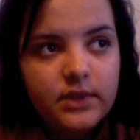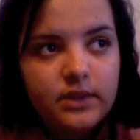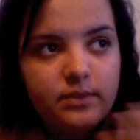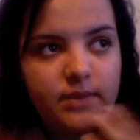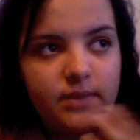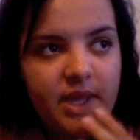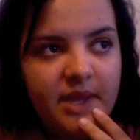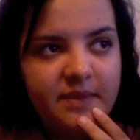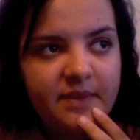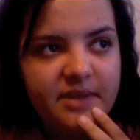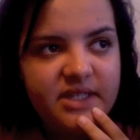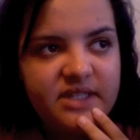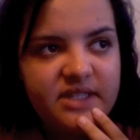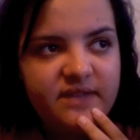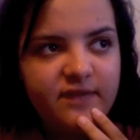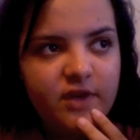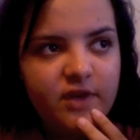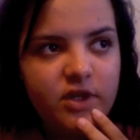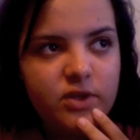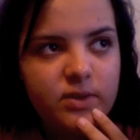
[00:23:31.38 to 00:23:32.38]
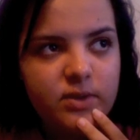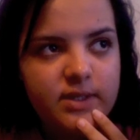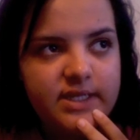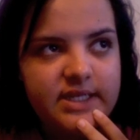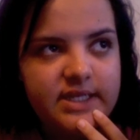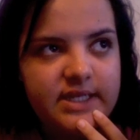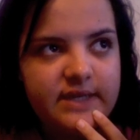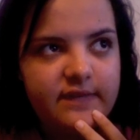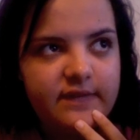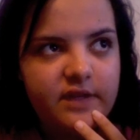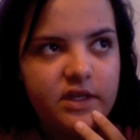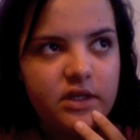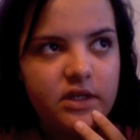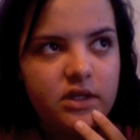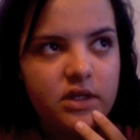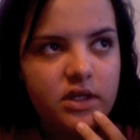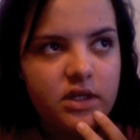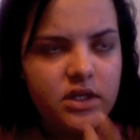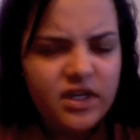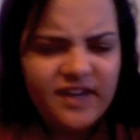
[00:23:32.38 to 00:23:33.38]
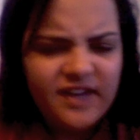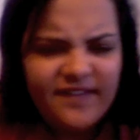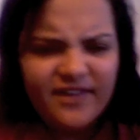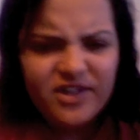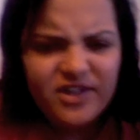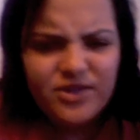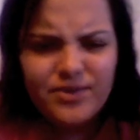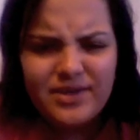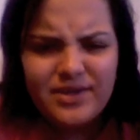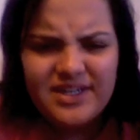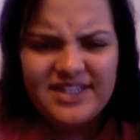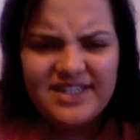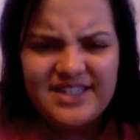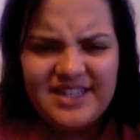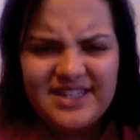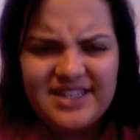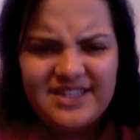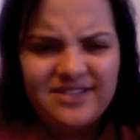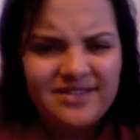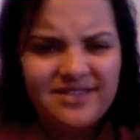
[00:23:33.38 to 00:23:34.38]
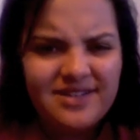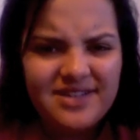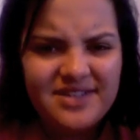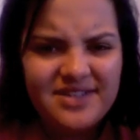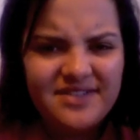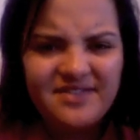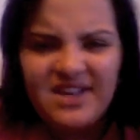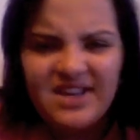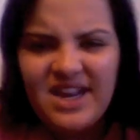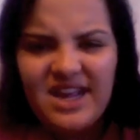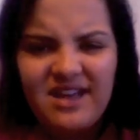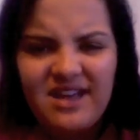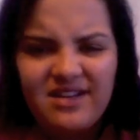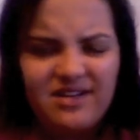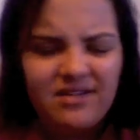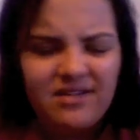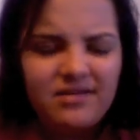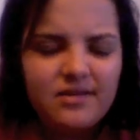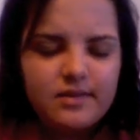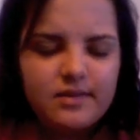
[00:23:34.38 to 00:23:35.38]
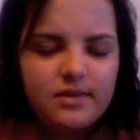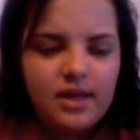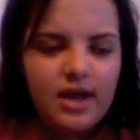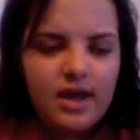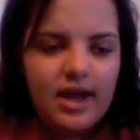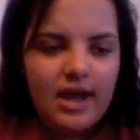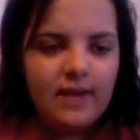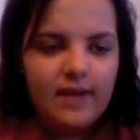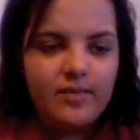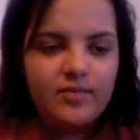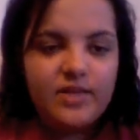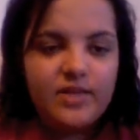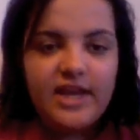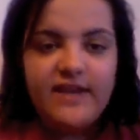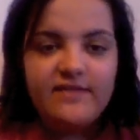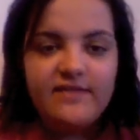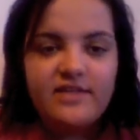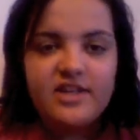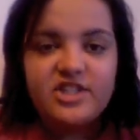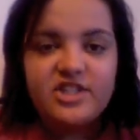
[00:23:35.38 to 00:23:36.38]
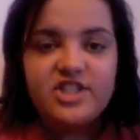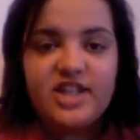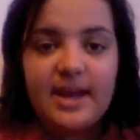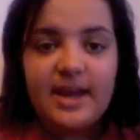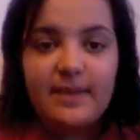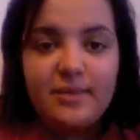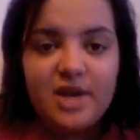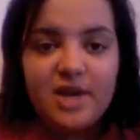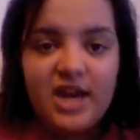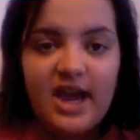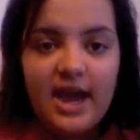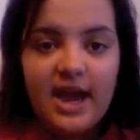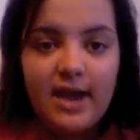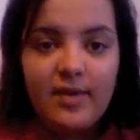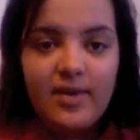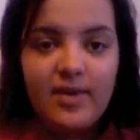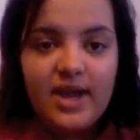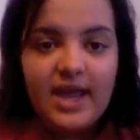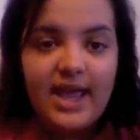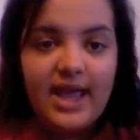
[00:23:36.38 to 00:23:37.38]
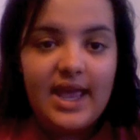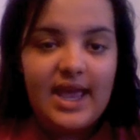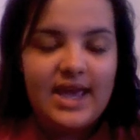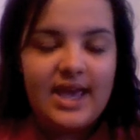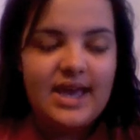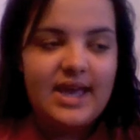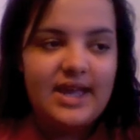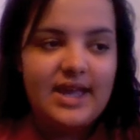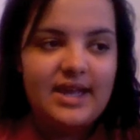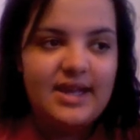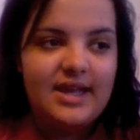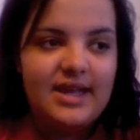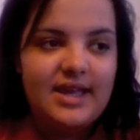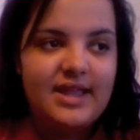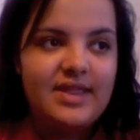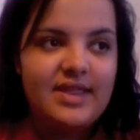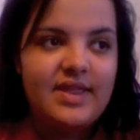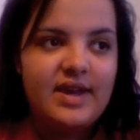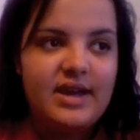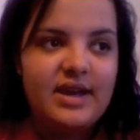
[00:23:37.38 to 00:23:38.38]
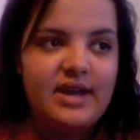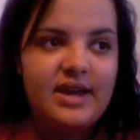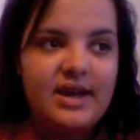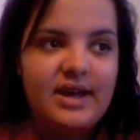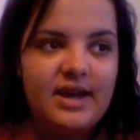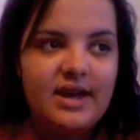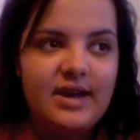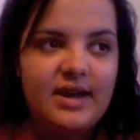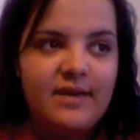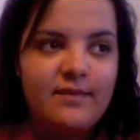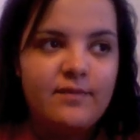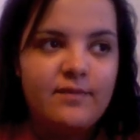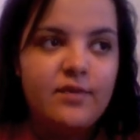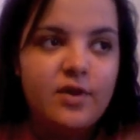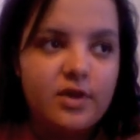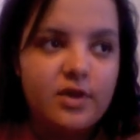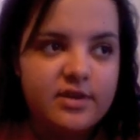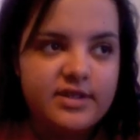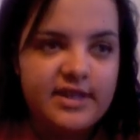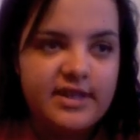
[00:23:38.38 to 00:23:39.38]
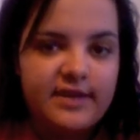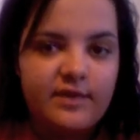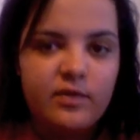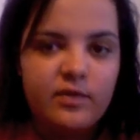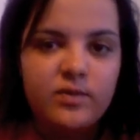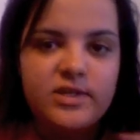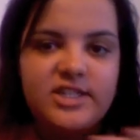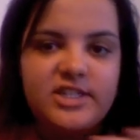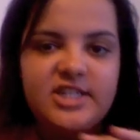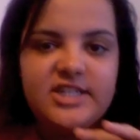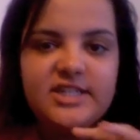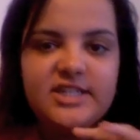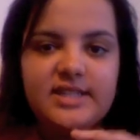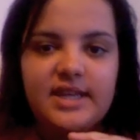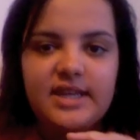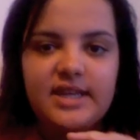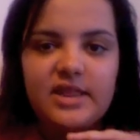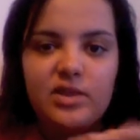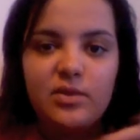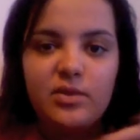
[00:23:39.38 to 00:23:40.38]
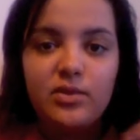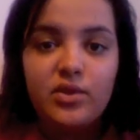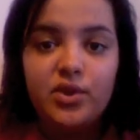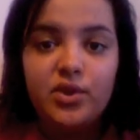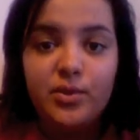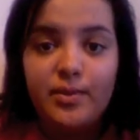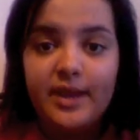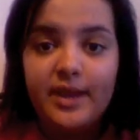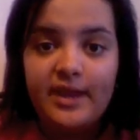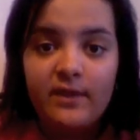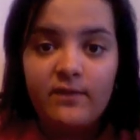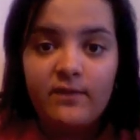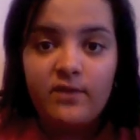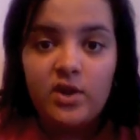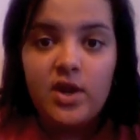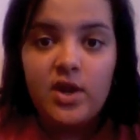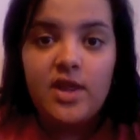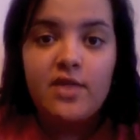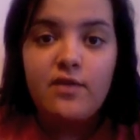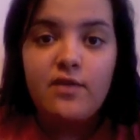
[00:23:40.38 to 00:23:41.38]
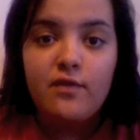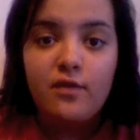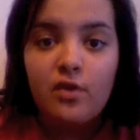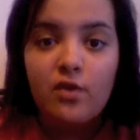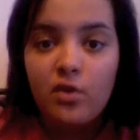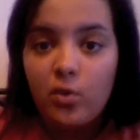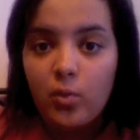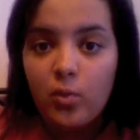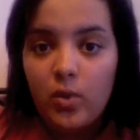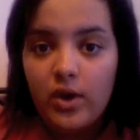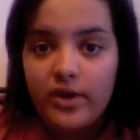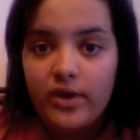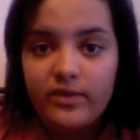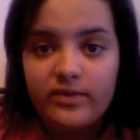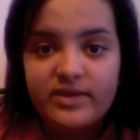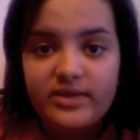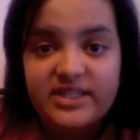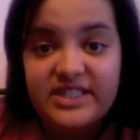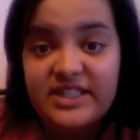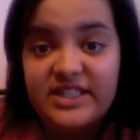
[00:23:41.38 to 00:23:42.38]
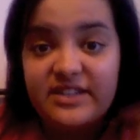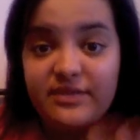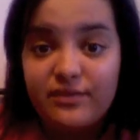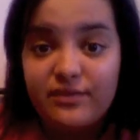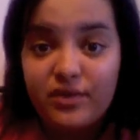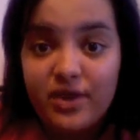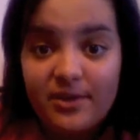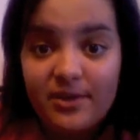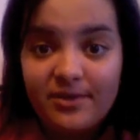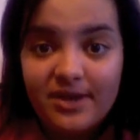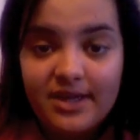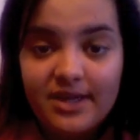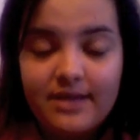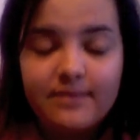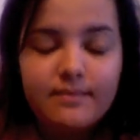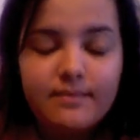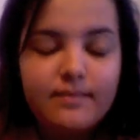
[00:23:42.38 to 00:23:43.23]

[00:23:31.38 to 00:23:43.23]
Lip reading: Maybe it's a 427. 426, 27, I don't know. You have the Shepherd Highway and the 407, which is like the one you pay for, and the 401, which is a free one.